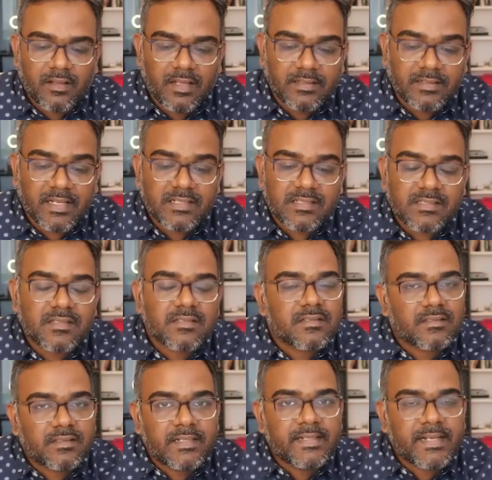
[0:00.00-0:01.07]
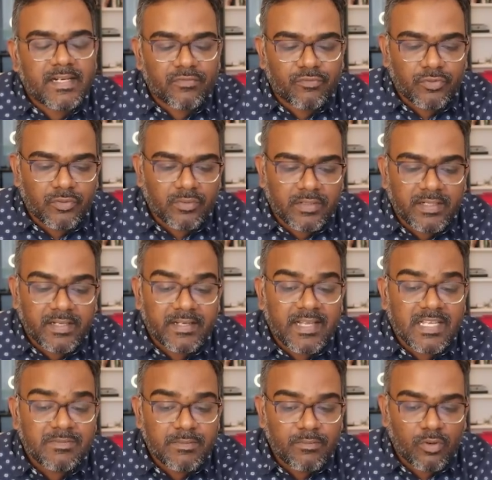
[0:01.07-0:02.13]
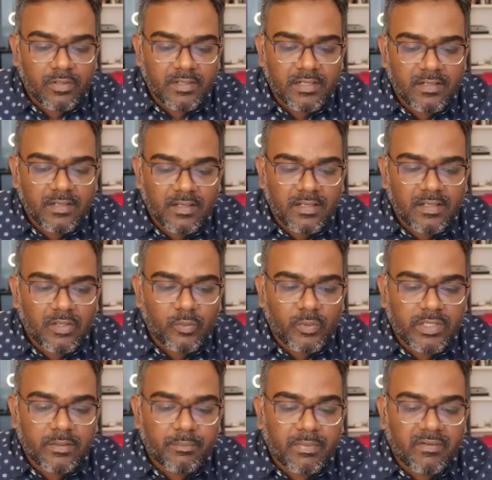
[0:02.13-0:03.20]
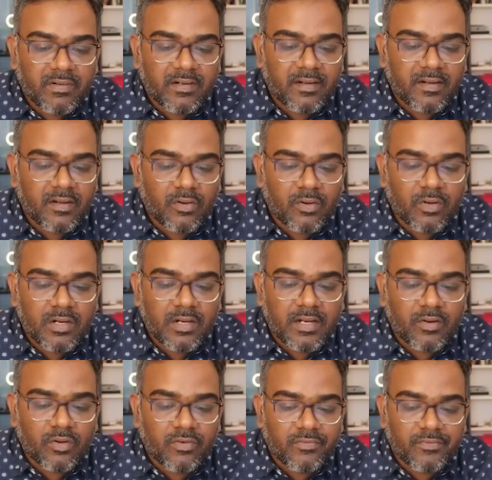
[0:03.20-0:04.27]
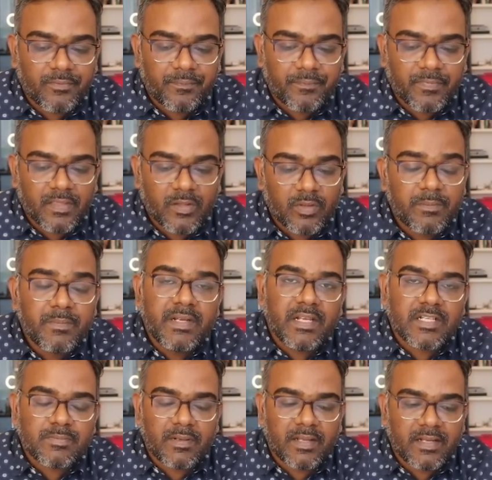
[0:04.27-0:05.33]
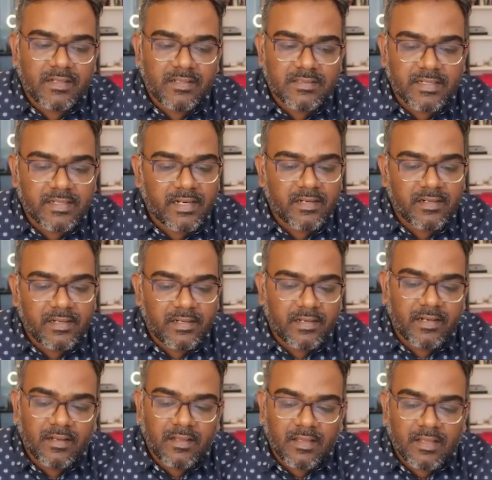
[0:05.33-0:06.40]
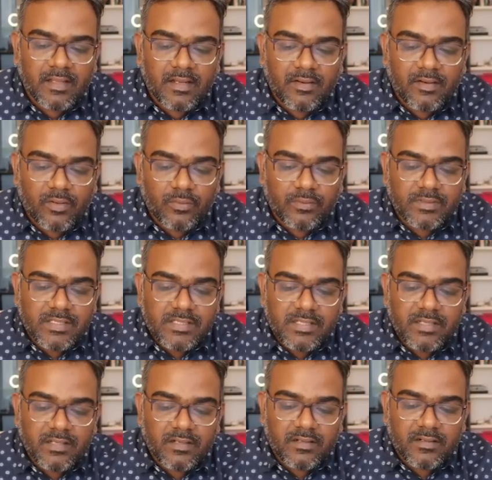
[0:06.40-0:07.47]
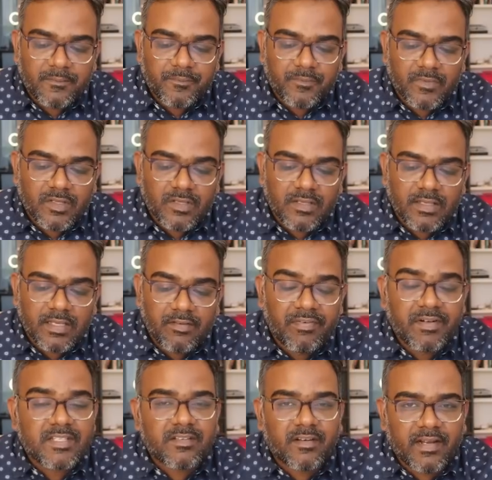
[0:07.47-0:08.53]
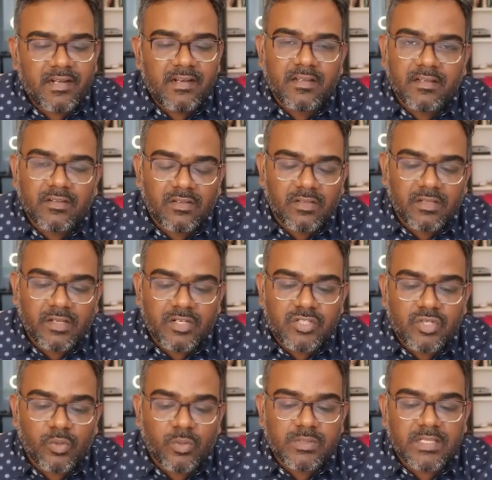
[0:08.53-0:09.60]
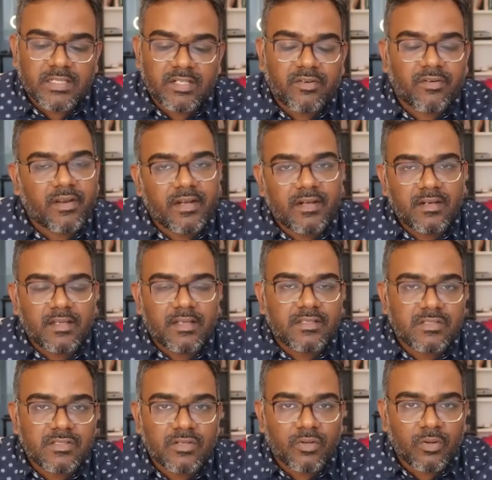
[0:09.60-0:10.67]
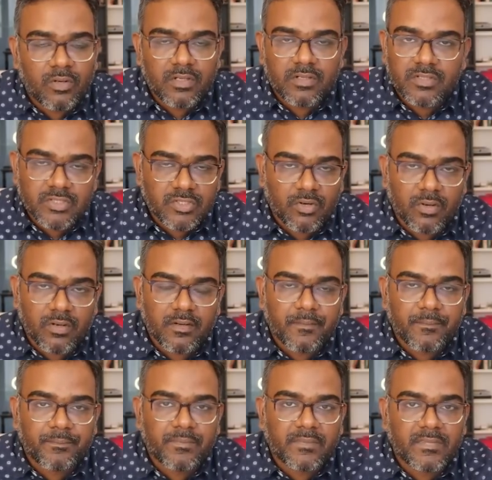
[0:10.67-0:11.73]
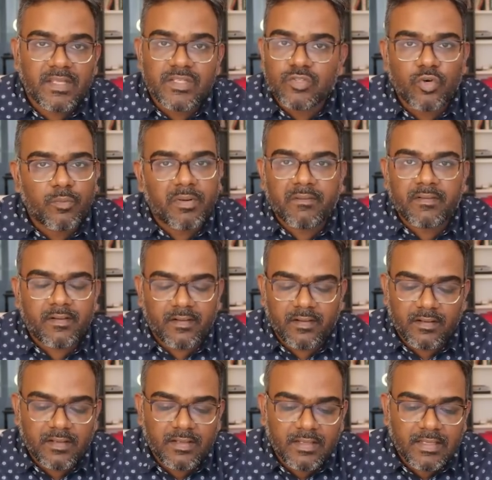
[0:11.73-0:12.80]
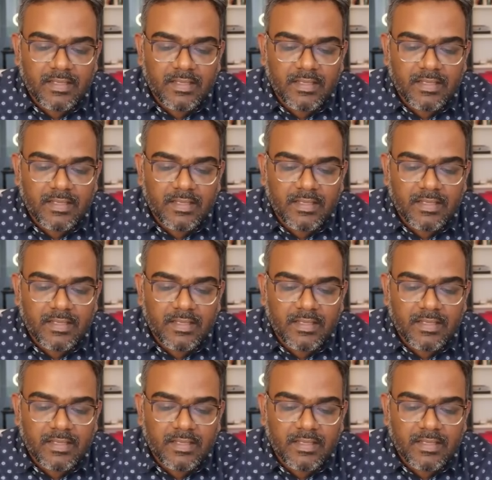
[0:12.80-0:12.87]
And that's the indicator for you. The indicator has been plotted with power trend on and off. Now let me explain this indicator in detail. Now this here, if it is red, it shows that the trend is not strong. There's no power trend.